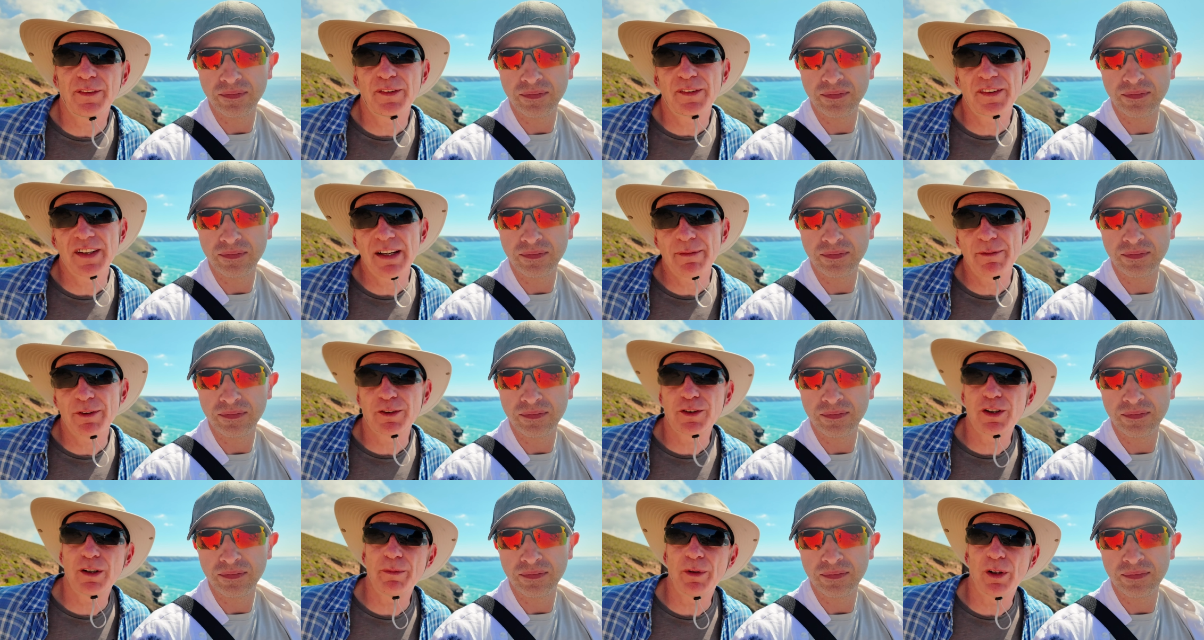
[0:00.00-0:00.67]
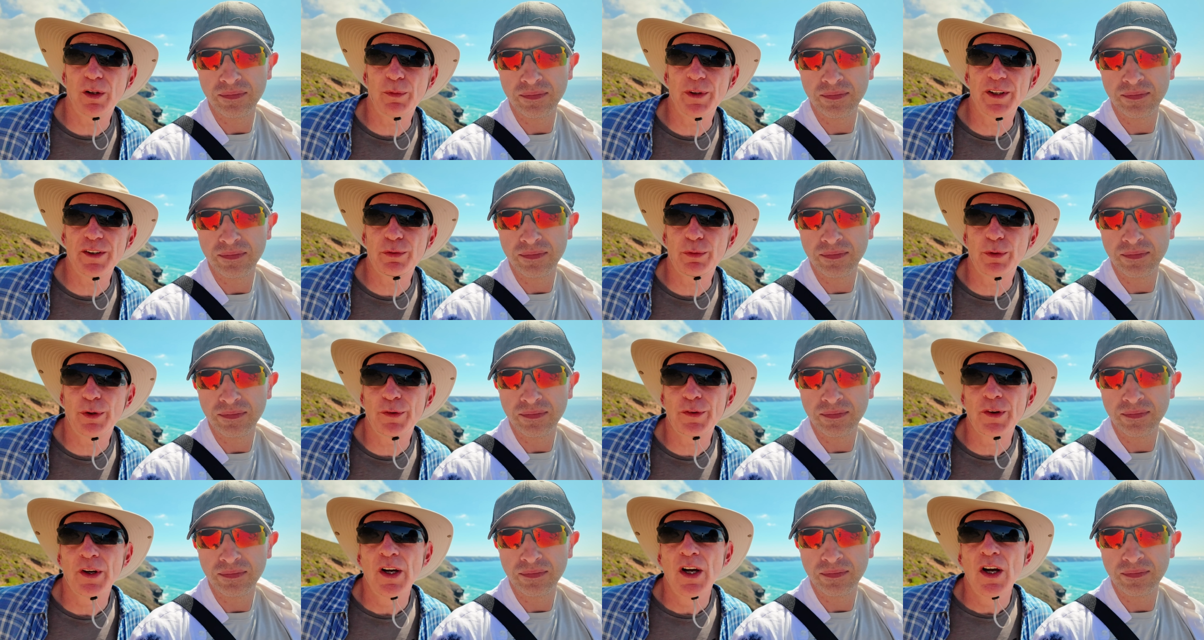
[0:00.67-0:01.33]
Speaker 1: same as criminal, which
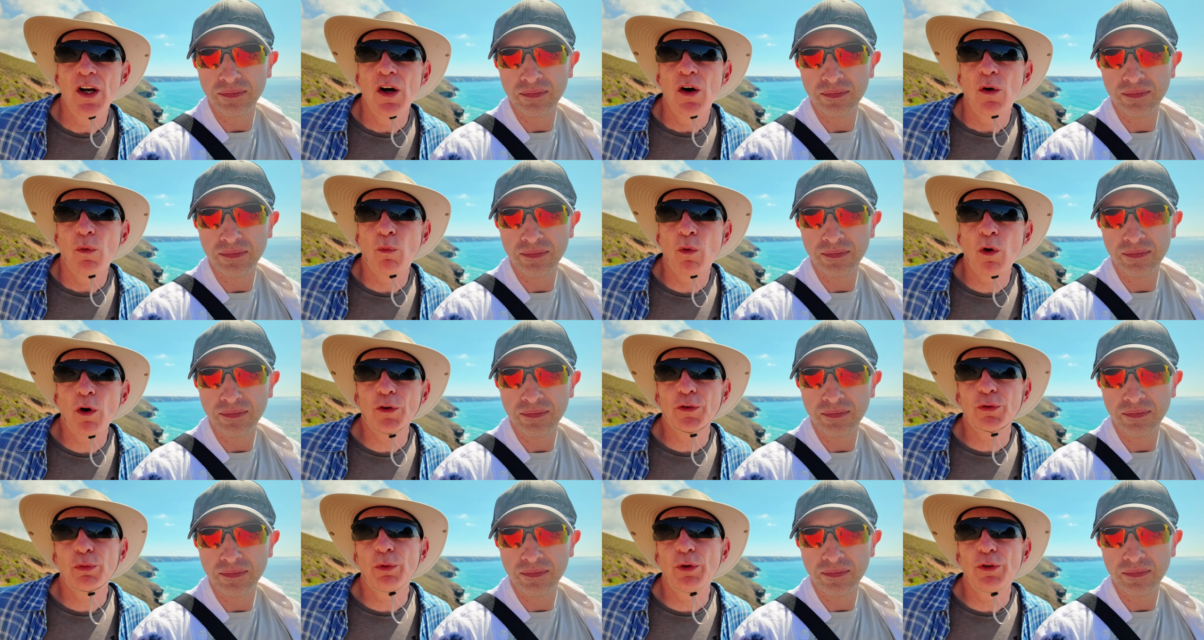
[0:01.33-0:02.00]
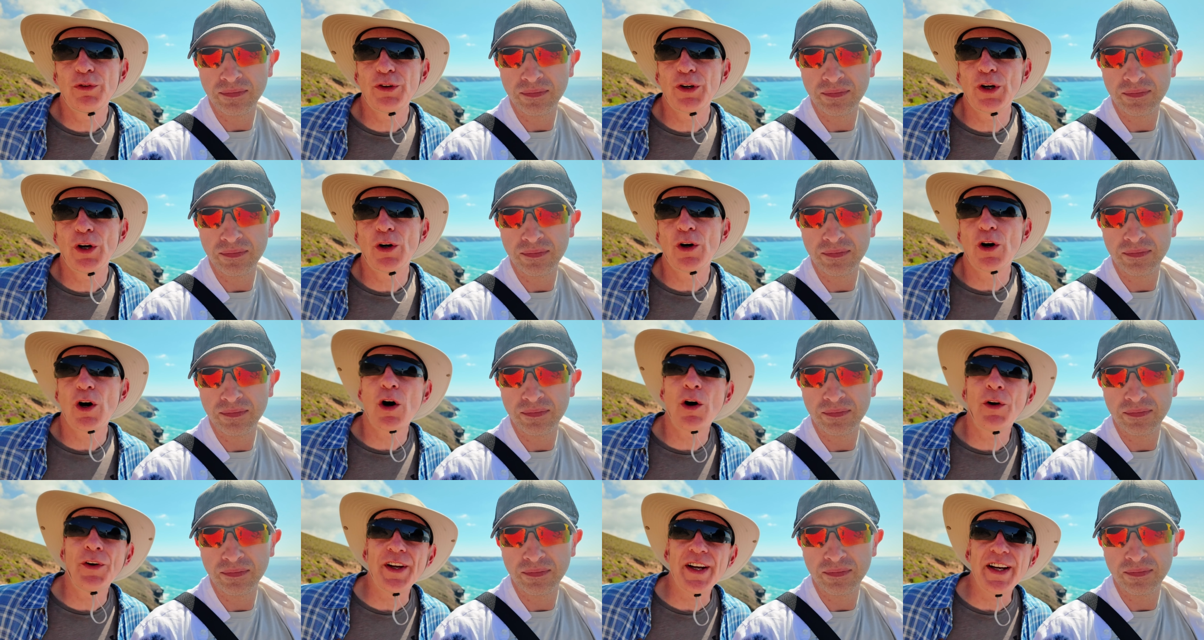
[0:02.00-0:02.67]
was what was your
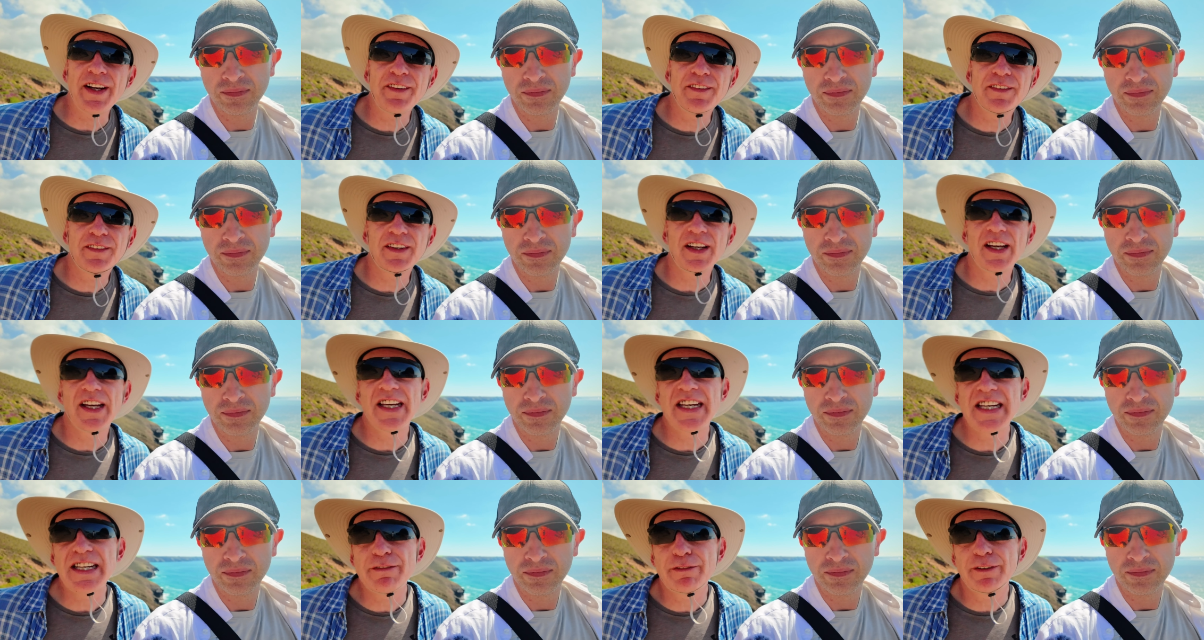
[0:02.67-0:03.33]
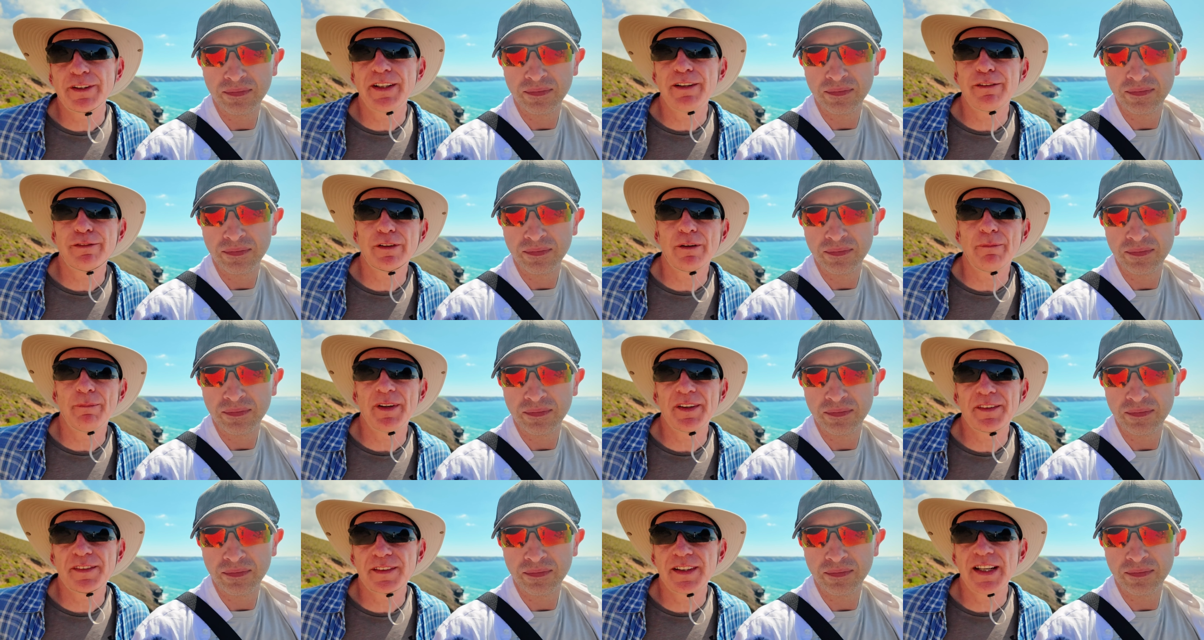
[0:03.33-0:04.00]
honest, even if
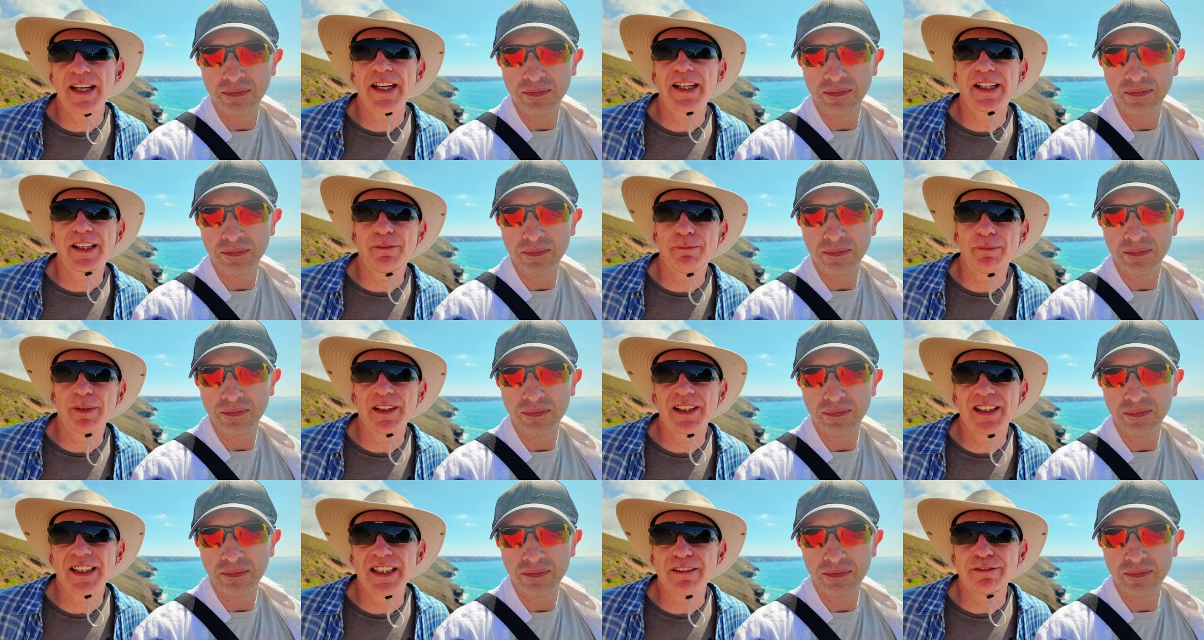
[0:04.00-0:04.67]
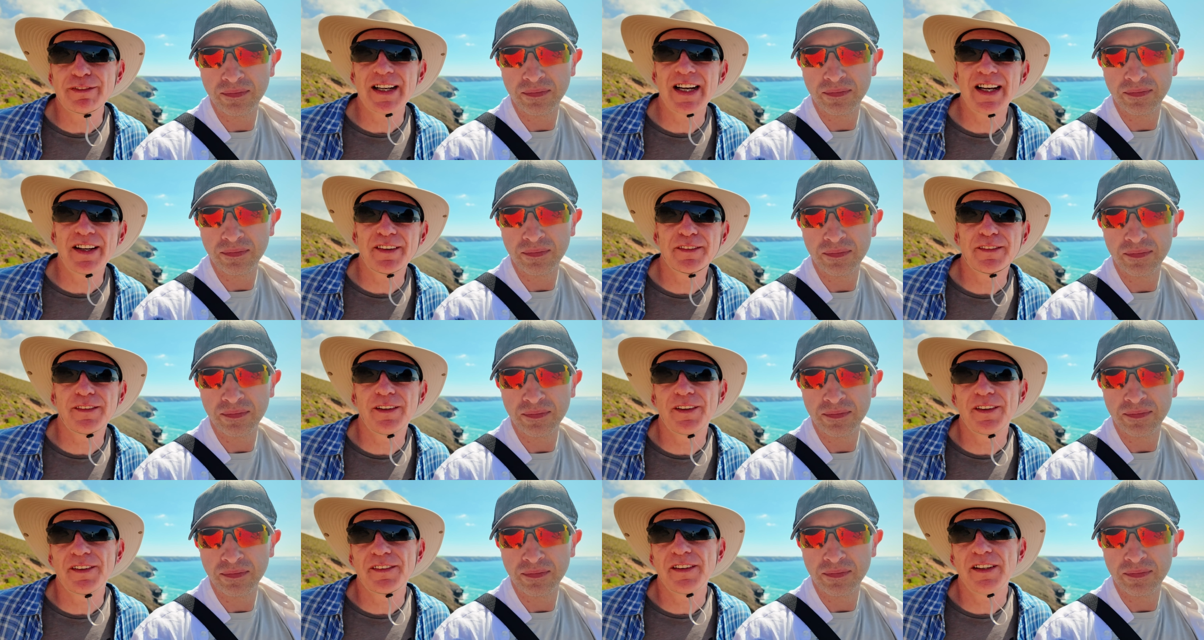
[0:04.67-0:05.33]
mistaken, belief as
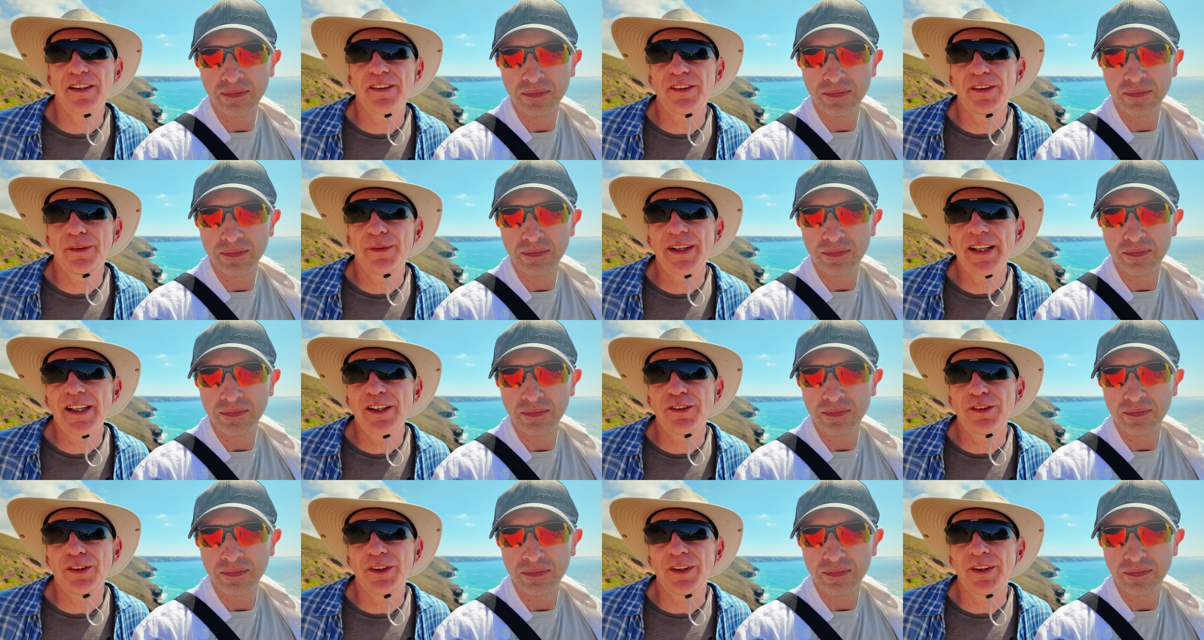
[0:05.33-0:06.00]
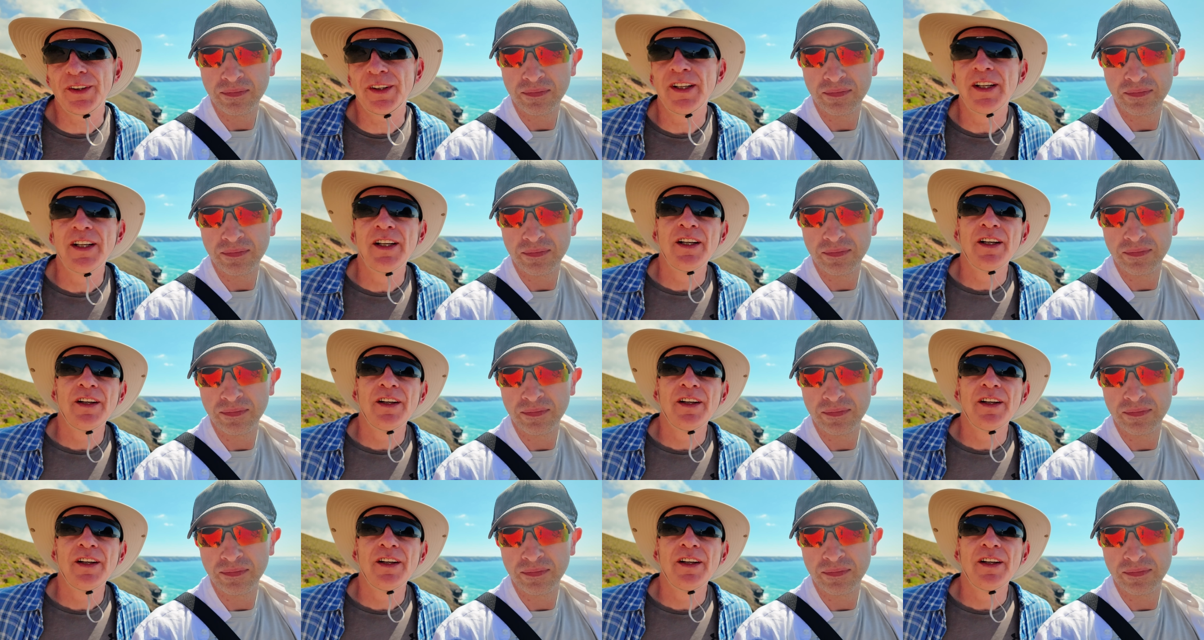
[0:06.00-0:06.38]
to the situation.